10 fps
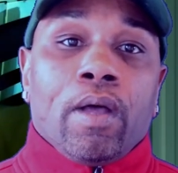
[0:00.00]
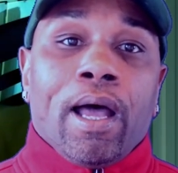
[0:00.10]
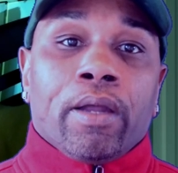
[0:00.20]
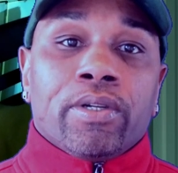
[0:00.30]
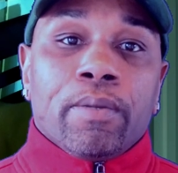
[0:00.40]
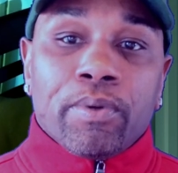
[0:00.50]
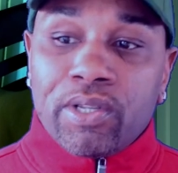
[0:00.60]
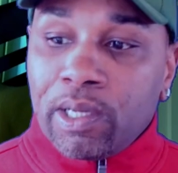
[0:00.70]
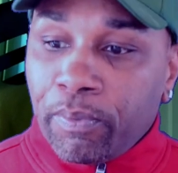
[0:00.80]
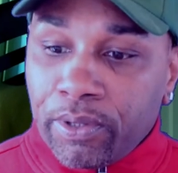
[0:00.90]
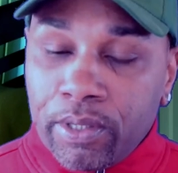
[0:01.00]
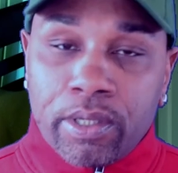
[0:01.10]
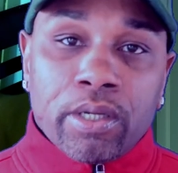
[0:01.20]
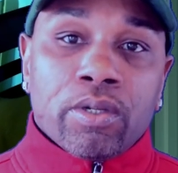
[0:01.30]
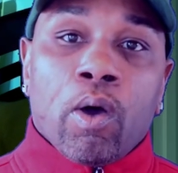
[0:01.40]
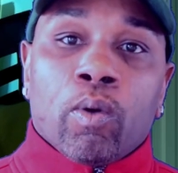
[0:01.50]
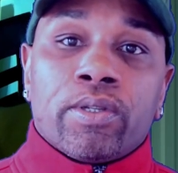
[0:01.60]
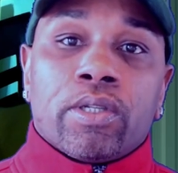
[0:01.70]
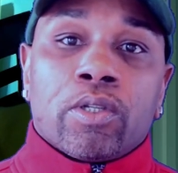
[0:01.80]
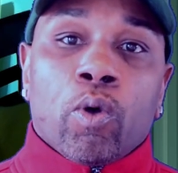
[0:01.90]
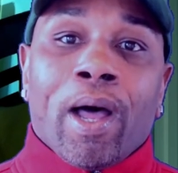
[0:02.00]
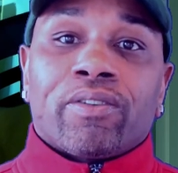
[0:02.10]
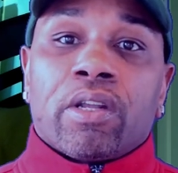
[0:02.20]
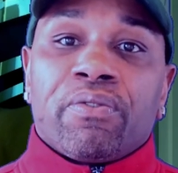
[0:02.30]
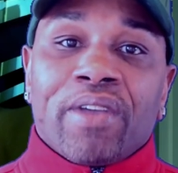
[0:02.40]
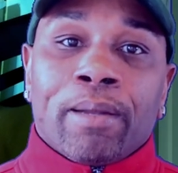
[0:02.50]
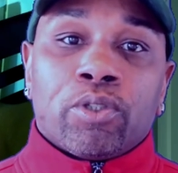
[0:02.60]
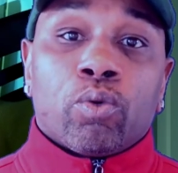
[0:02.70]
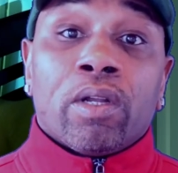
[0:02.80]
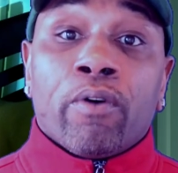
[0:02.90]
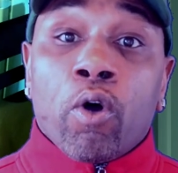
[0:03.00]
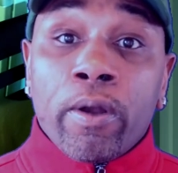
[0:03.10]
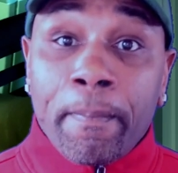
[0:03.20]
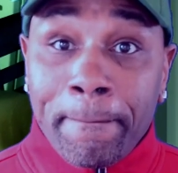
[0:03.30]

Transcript: our deepest sympathies and condolences go out to the families who live on.